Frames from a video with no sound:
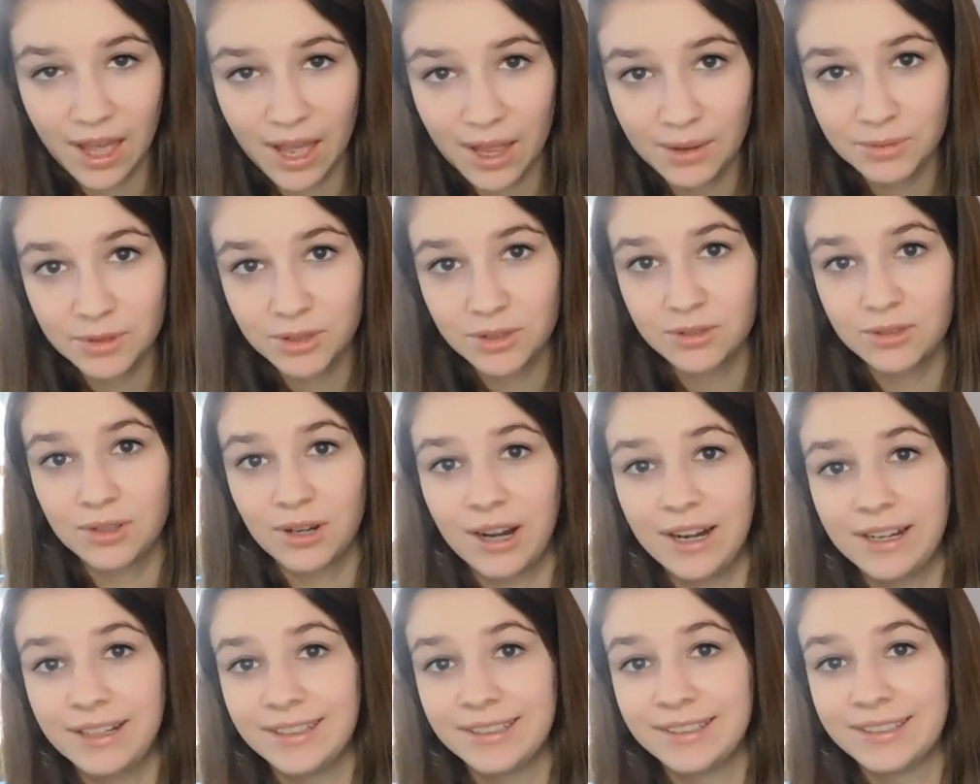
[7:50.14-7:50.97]
I'm so
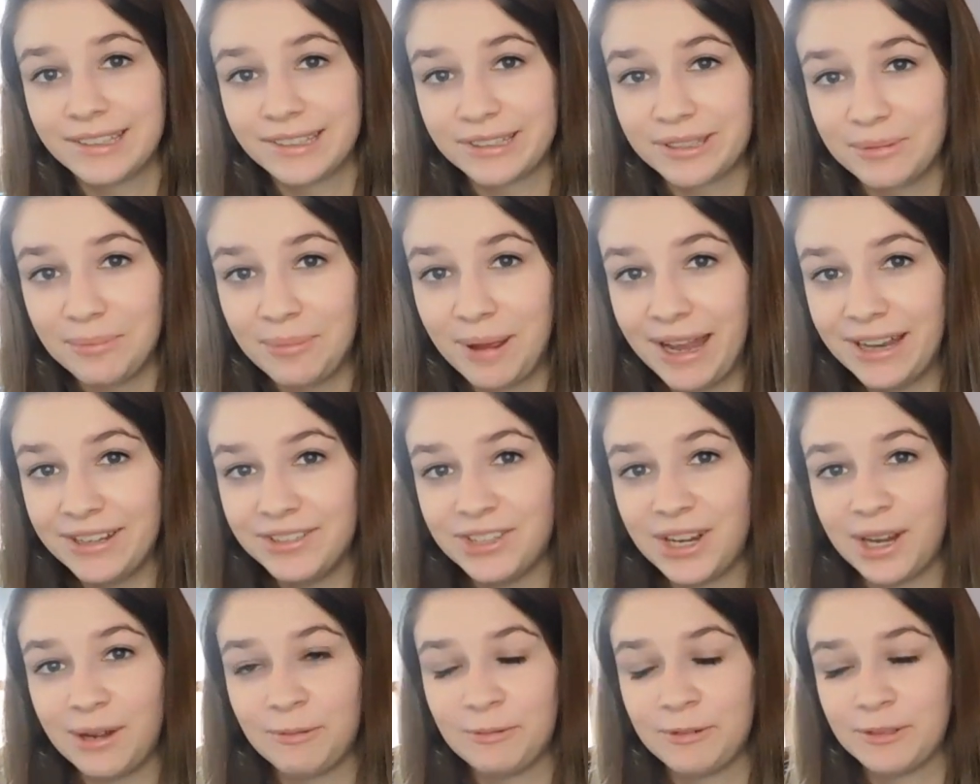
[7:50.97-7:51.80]
sorry I did such a bad
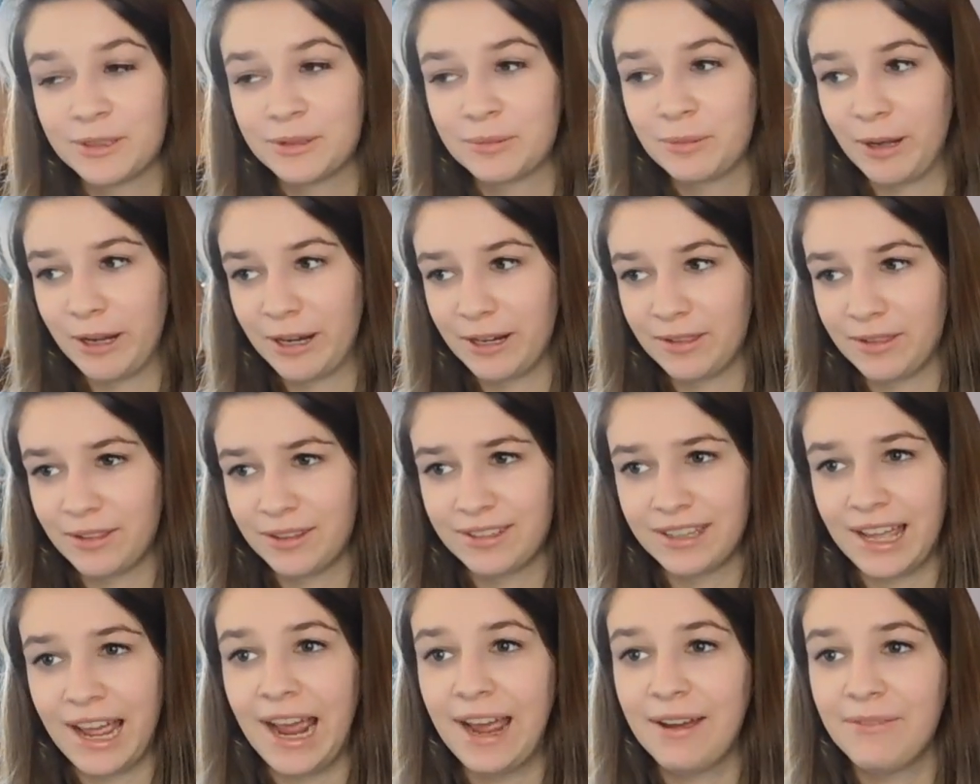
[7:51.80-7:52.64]
job of explaining
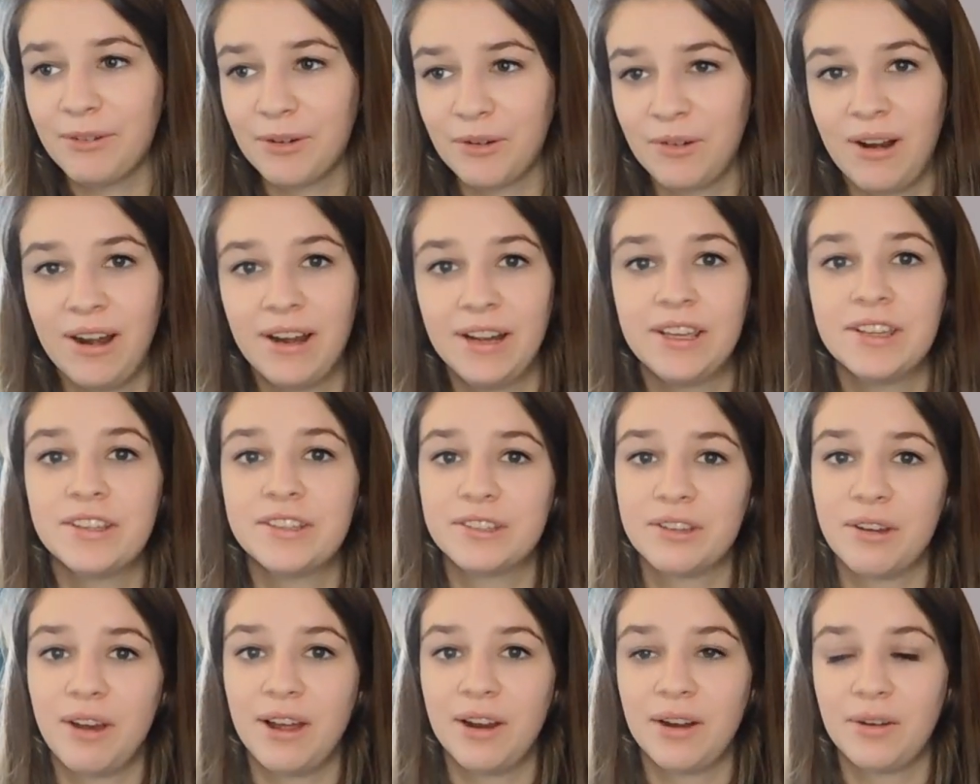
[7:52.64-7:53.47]
this. I haven't read it,
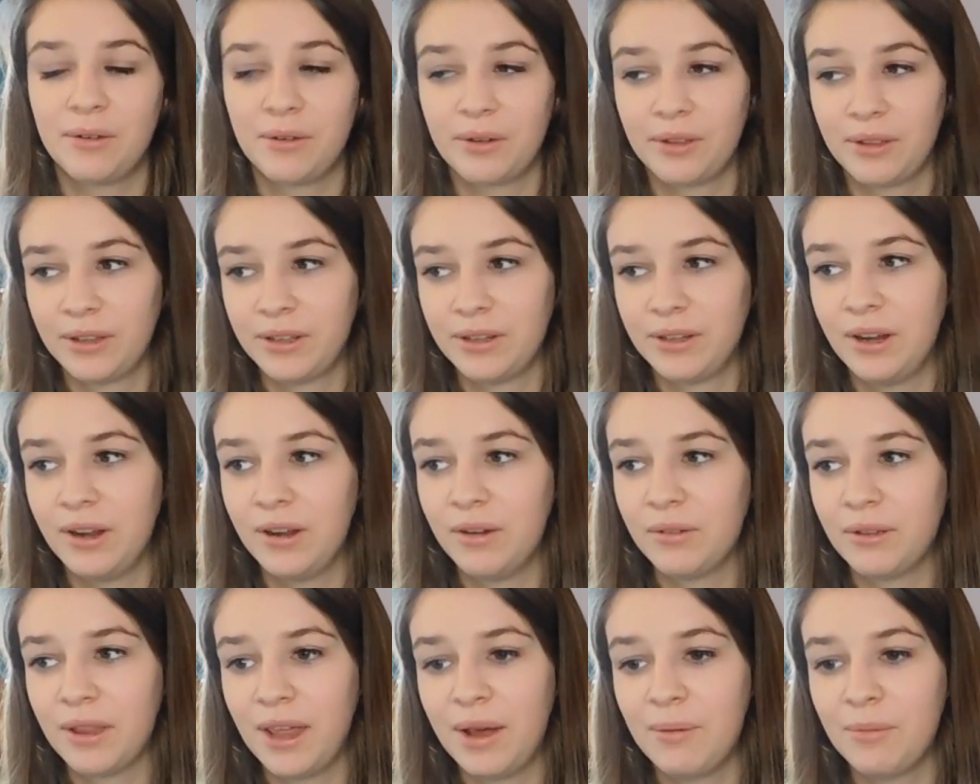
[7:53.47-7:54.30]
so I don't really
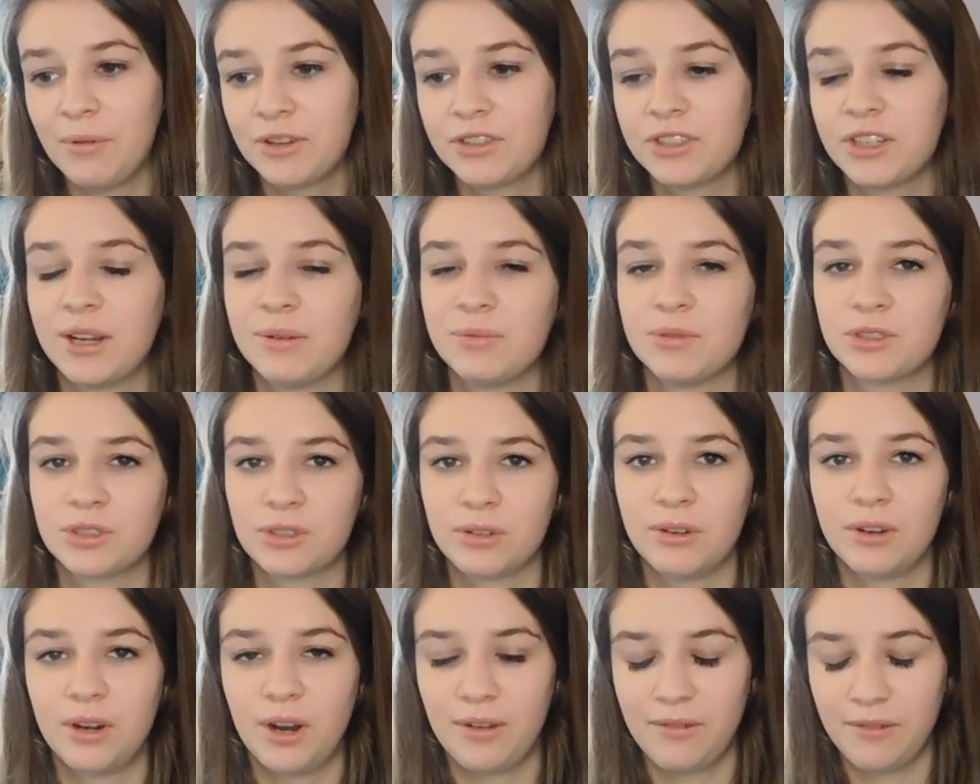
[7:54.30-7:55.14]
know that much. I'm just
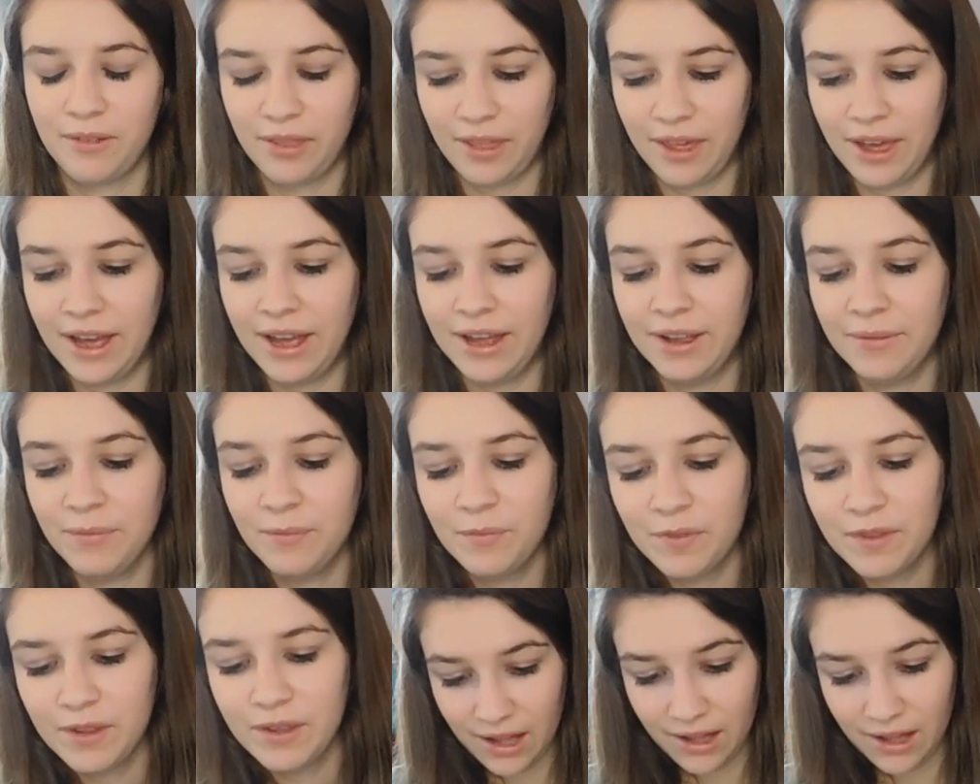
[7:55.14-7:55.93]
going off of that.